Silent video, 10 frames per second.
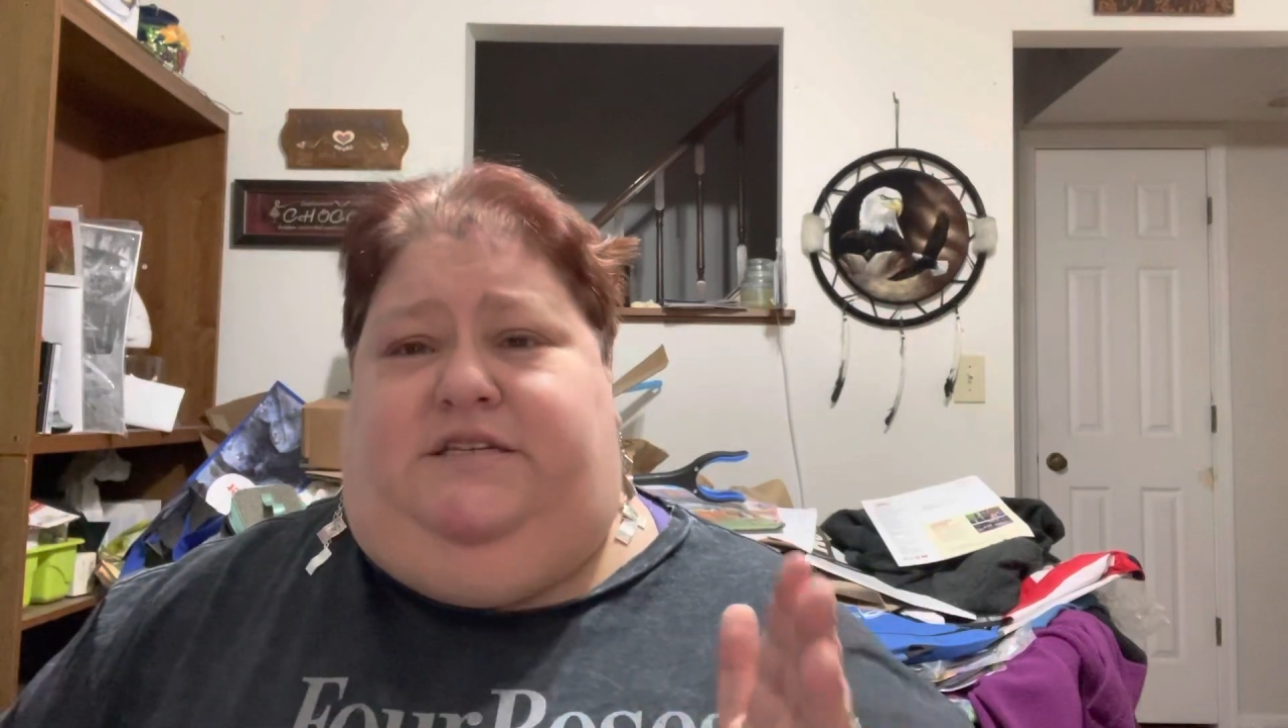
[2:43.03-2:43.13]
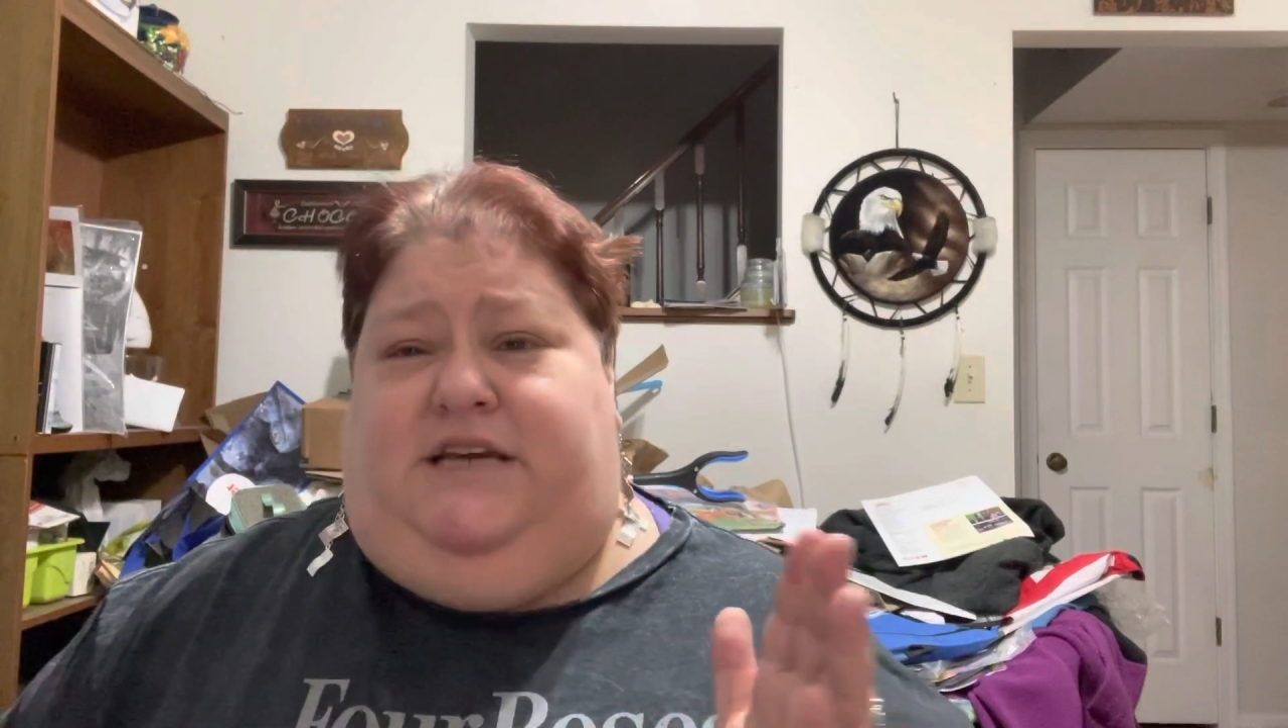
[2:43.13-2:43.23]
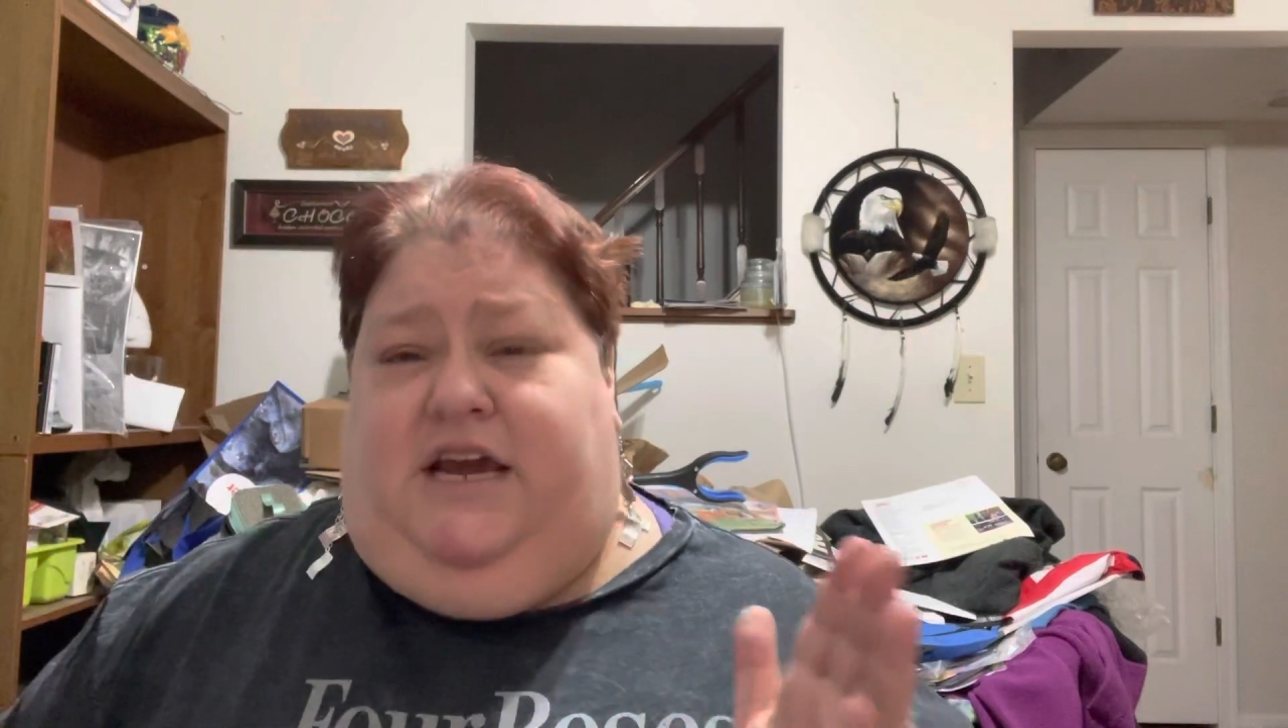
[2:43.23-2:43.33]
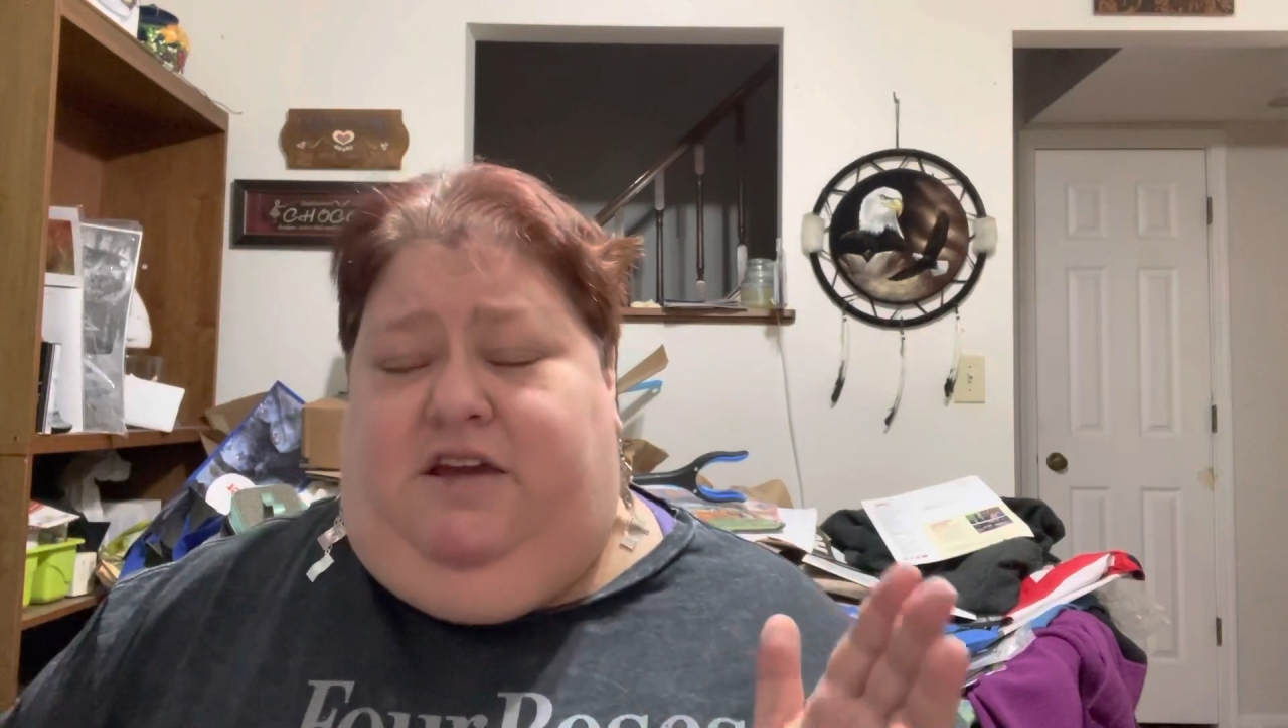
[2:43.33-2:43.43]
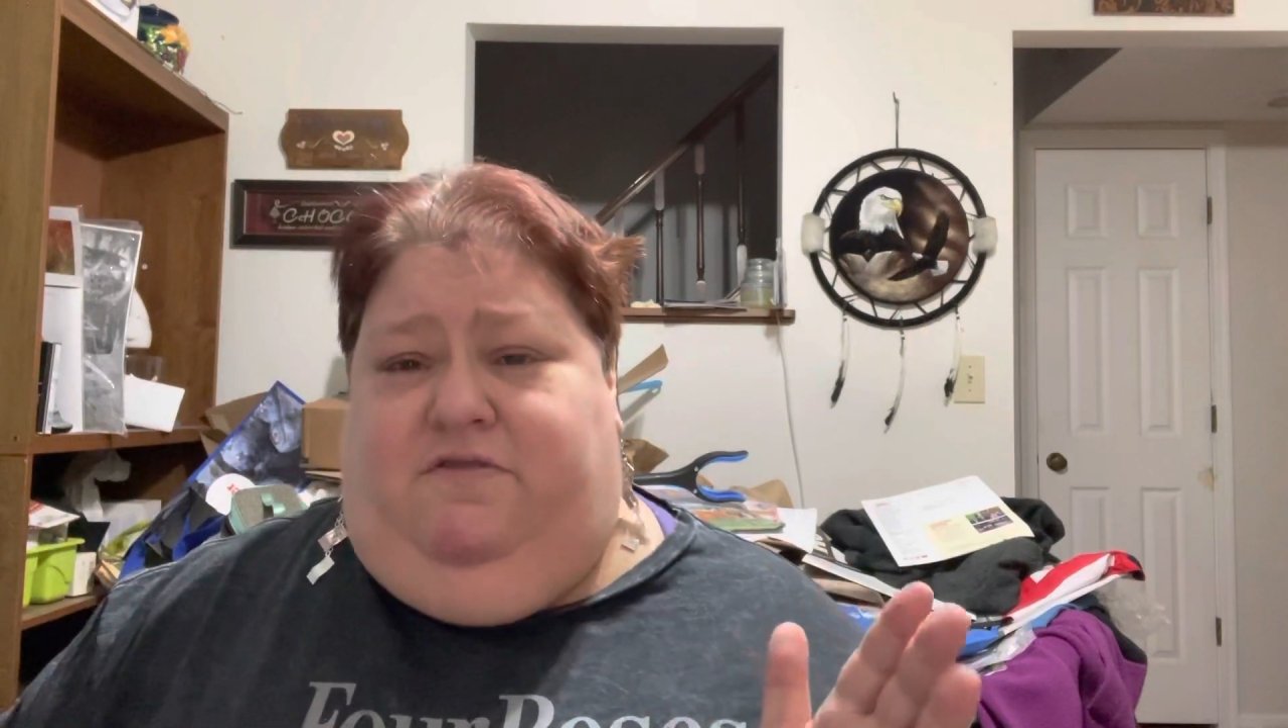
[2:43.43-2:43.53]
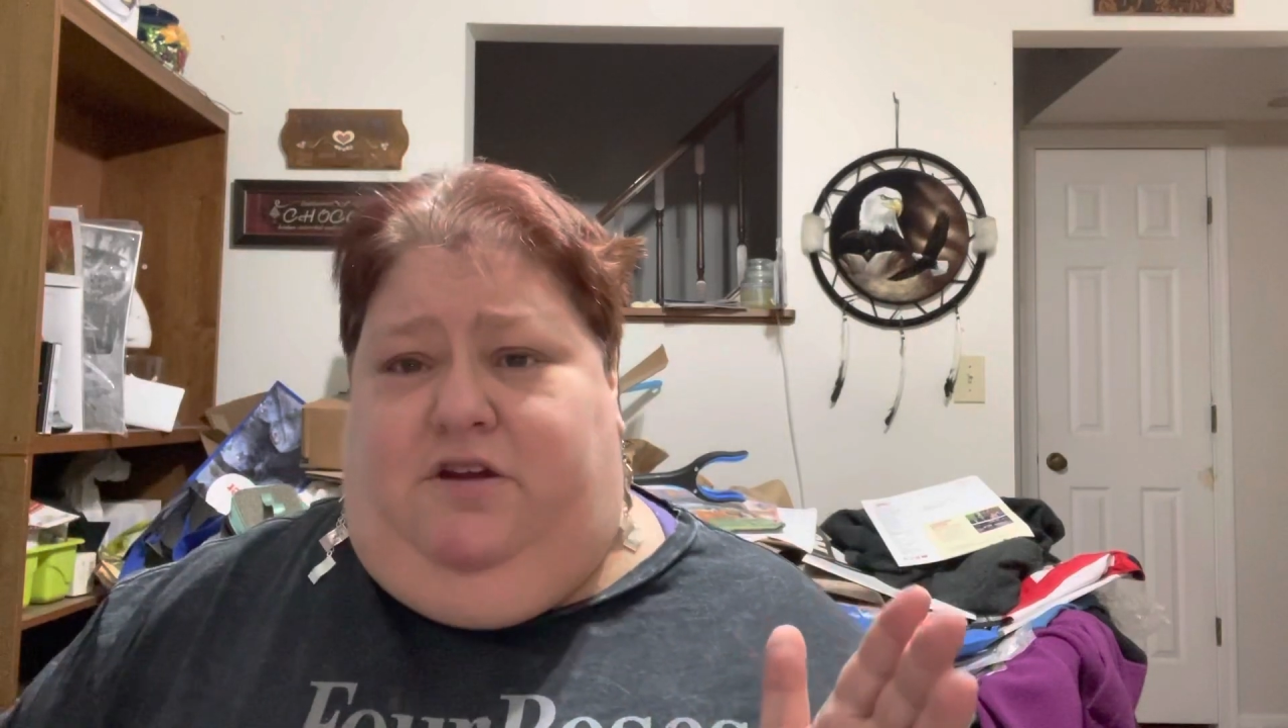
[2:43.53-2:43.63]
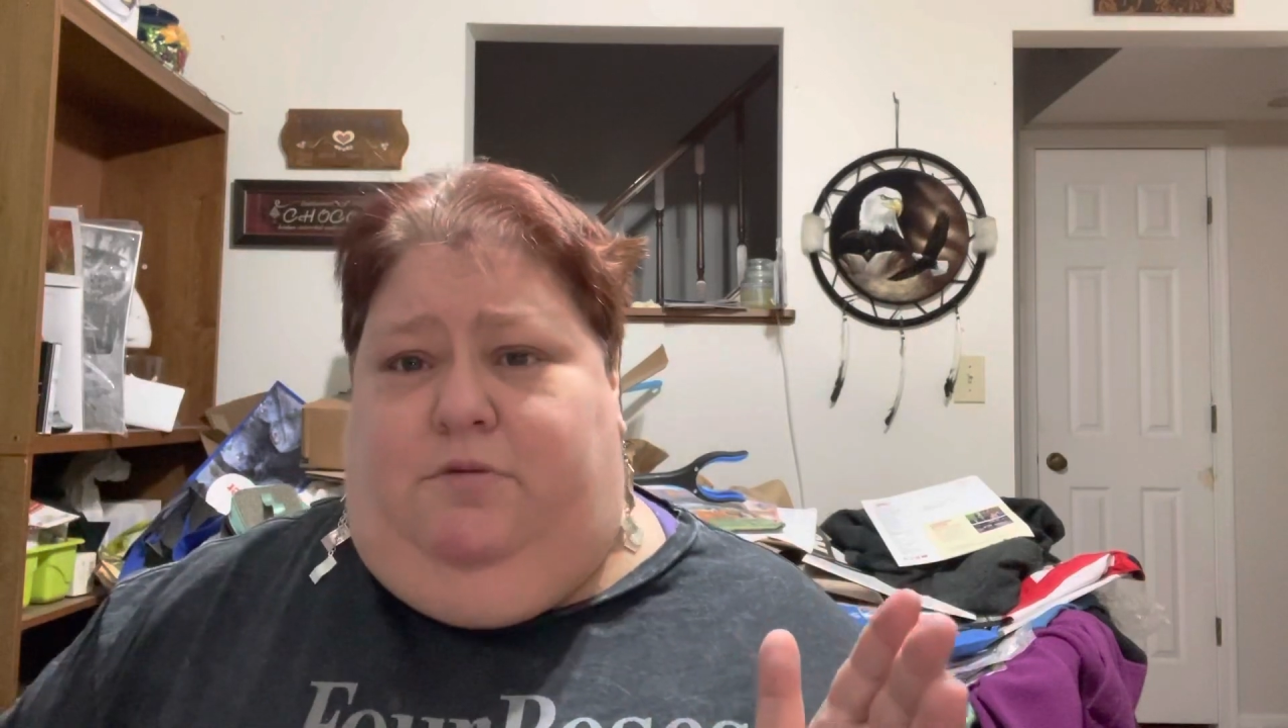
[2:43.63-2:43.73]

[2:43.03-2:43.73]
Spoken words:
second video,